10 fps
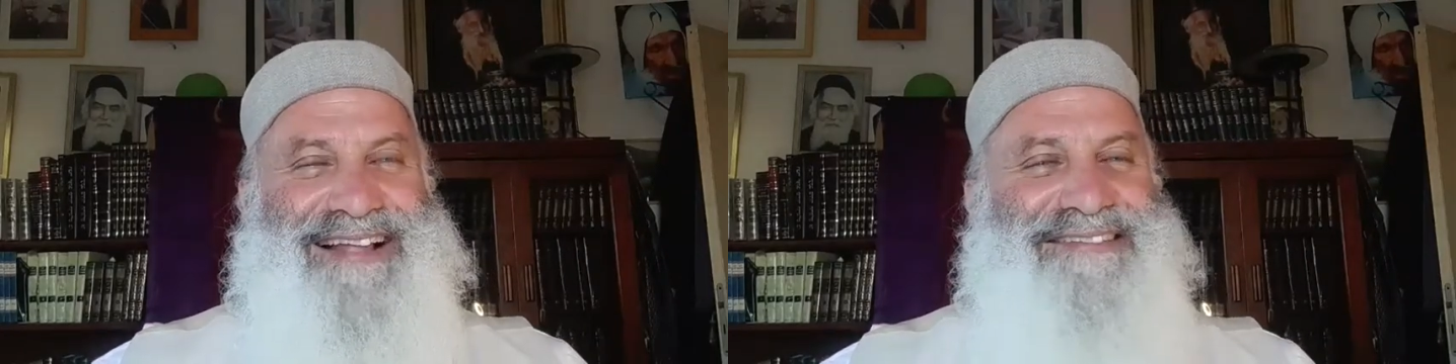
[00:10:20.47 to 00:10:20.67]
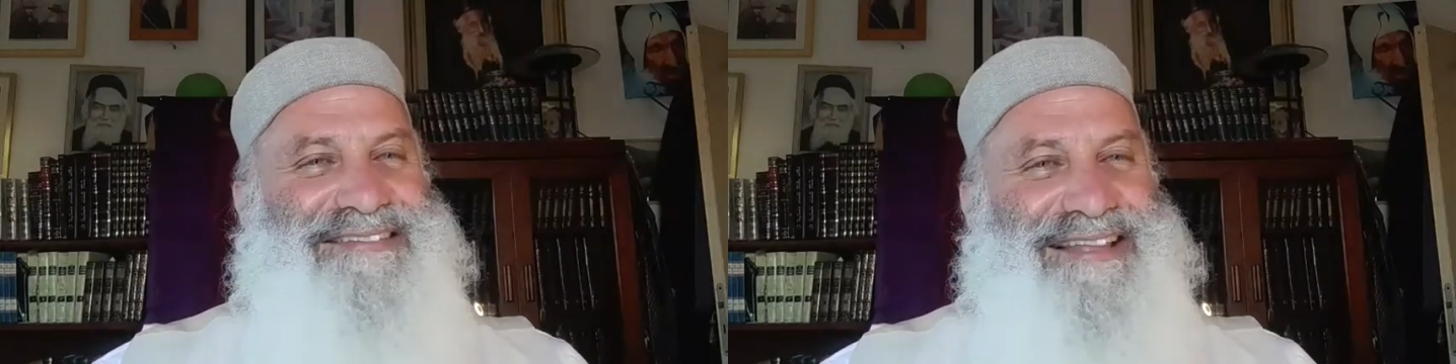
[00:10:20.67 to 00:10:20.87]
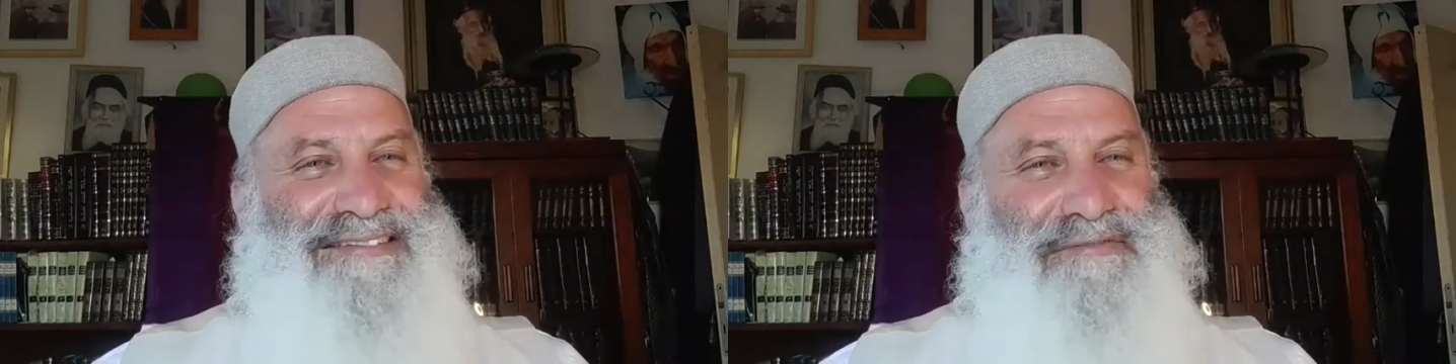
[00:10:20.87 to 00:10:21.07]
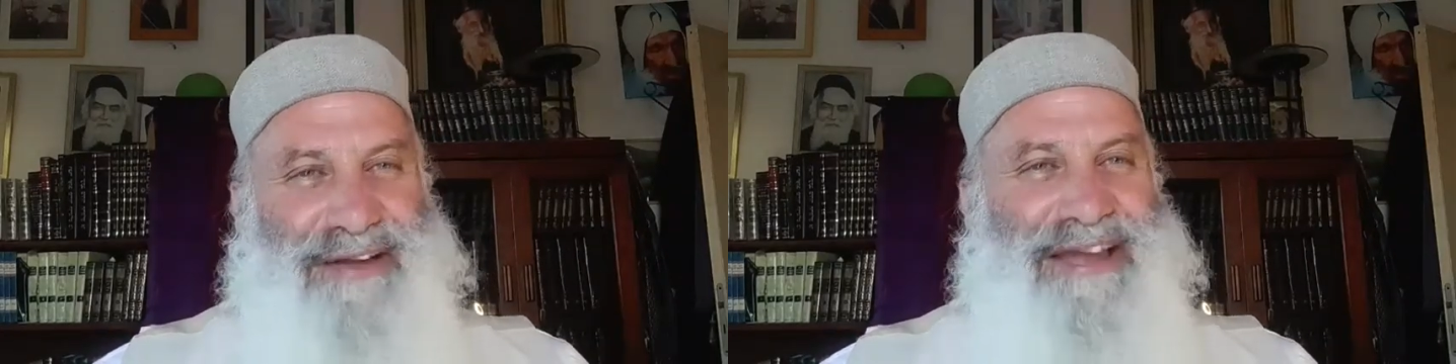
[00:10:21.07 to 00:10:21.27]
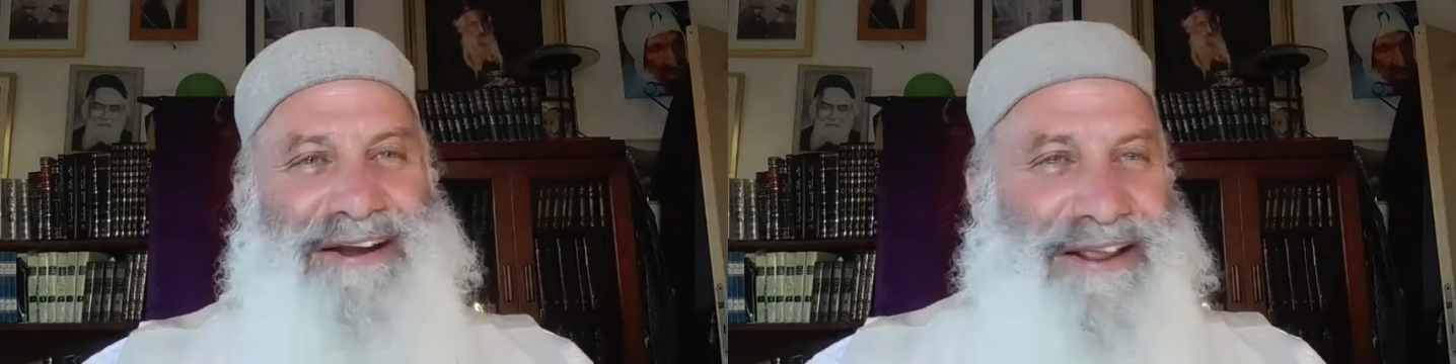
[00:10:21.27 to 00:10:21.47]
that's that's
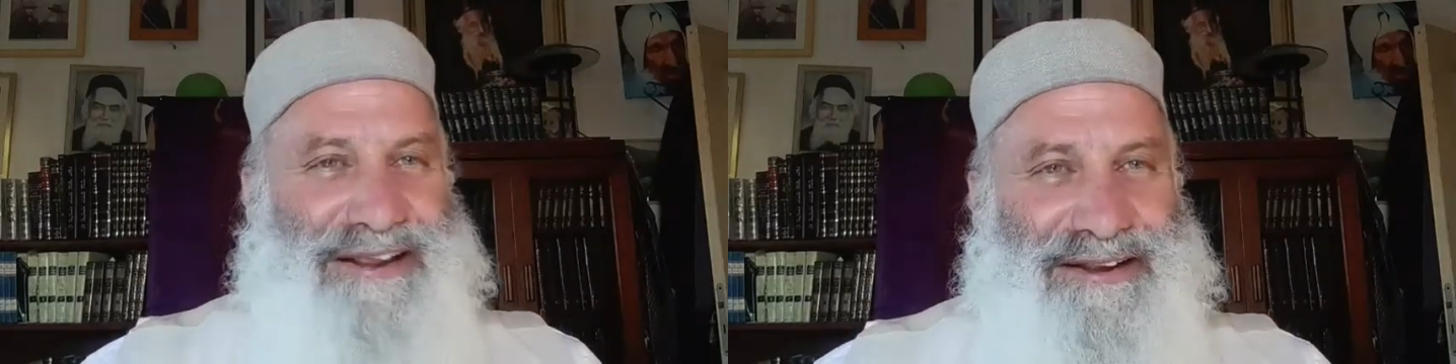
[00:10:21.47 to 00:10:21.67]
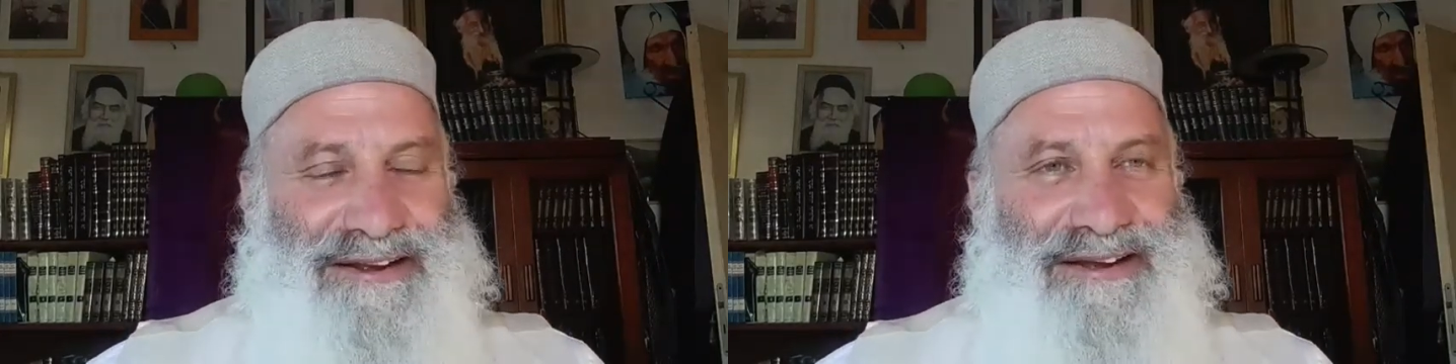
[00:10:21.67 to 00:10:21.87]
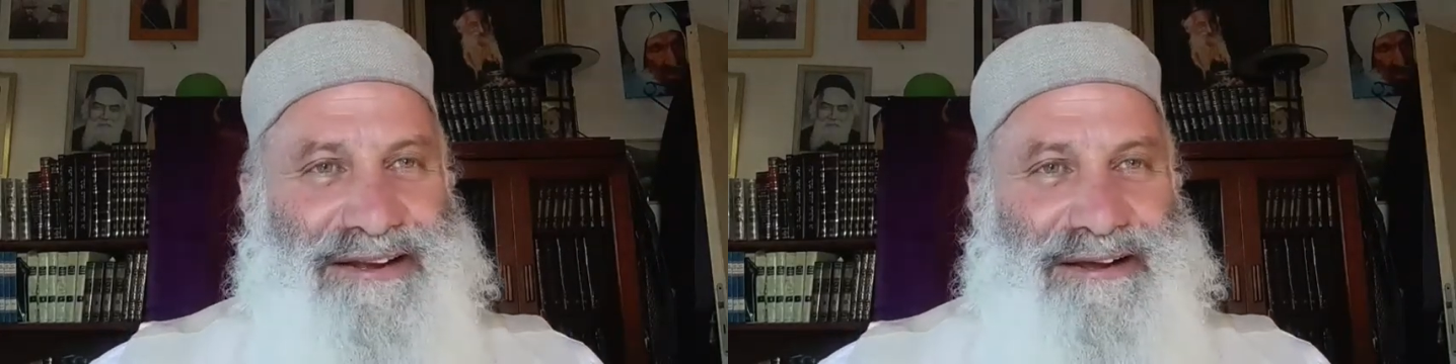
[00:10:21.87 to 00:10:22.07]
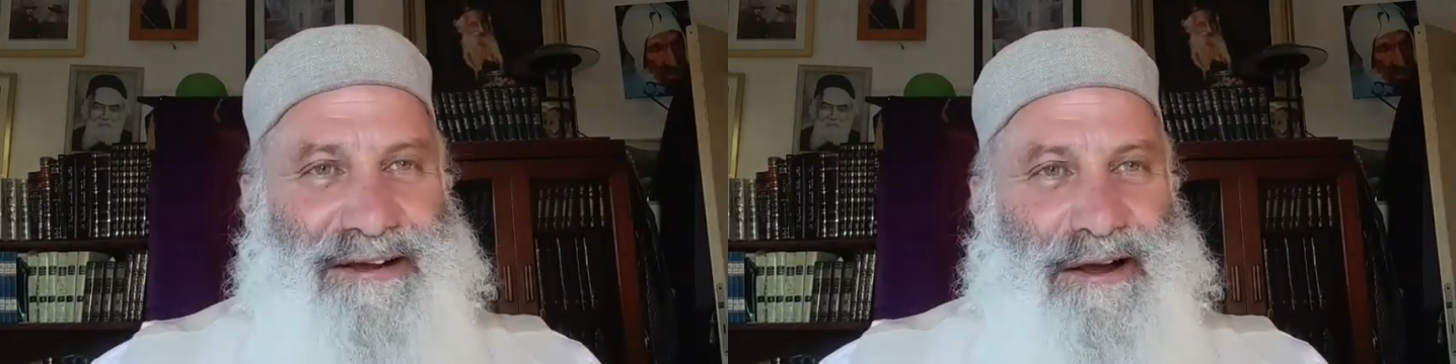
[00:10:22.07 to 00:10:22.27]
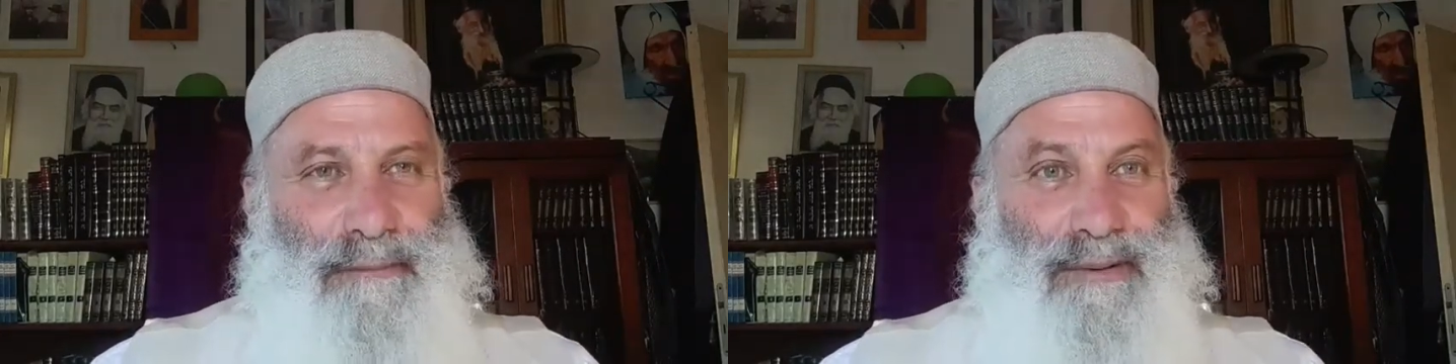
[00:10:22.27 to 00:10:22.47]
vanity.
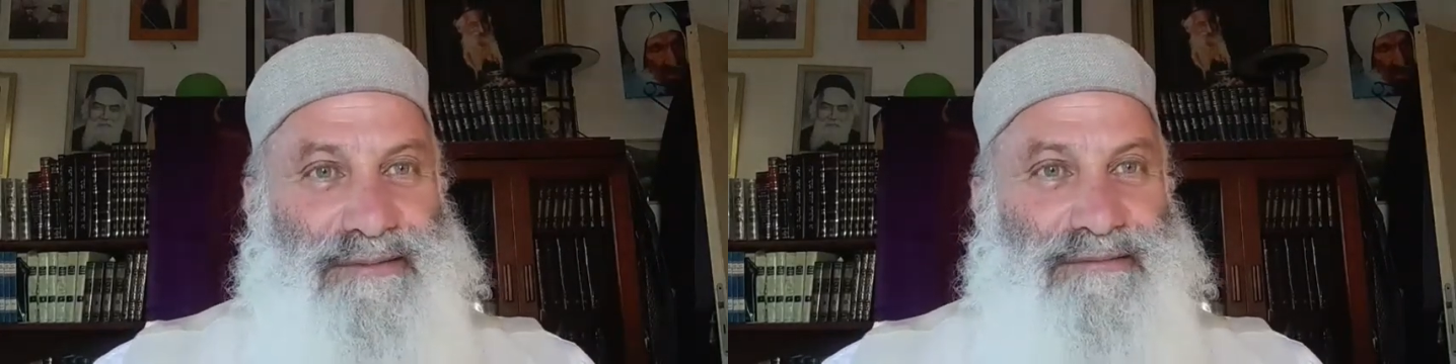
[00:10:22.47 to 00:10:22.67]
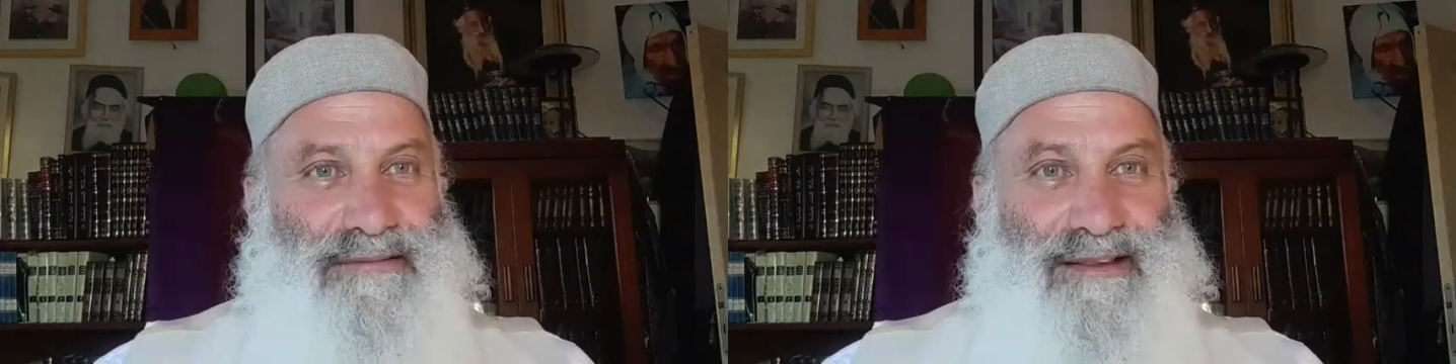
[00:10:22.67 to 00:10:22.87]
But